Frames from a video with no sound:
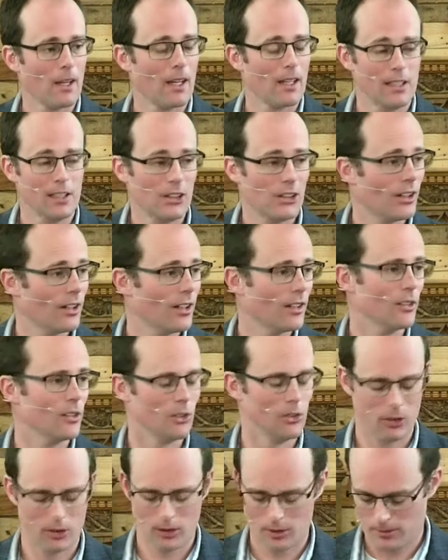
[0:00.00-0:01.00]
And he
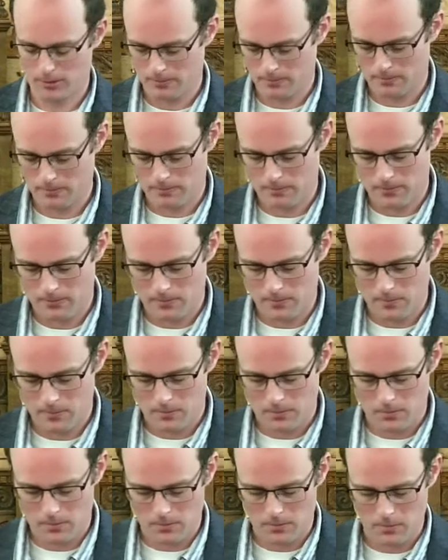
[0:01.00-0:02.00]
does.
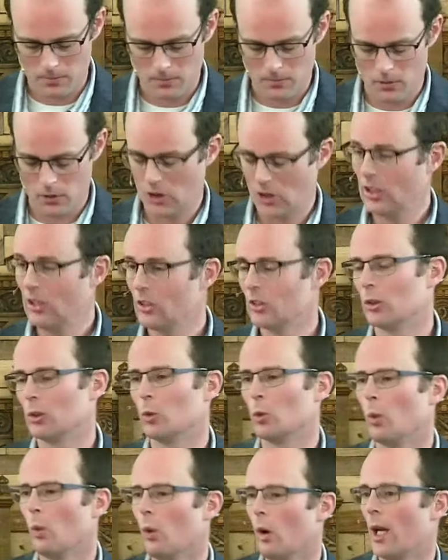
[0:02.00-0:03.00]

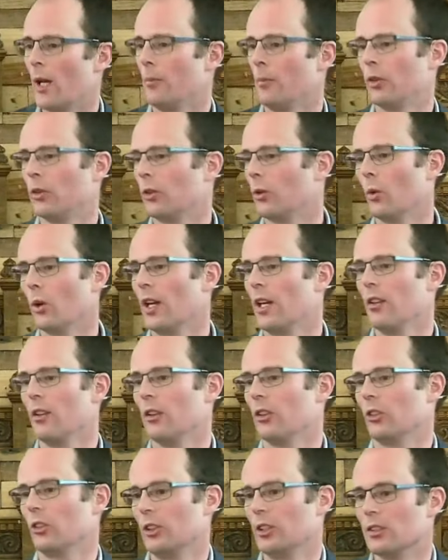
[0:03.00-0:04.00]
Jesus wipes away
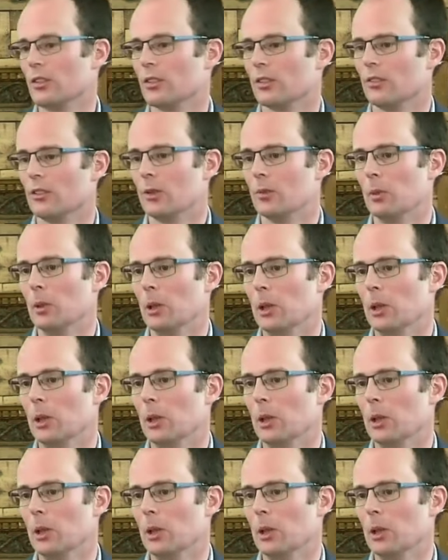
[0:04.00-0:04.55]
the sins of his